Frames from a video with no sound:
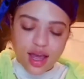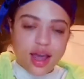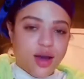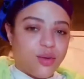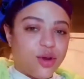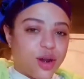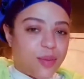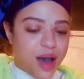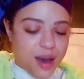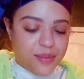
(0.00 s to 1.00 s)
We're gonna
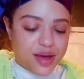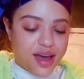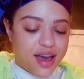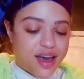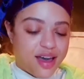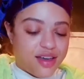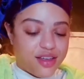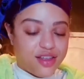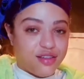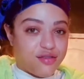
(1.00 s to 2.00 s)
pop.
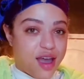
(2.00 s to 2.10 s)
Hold on.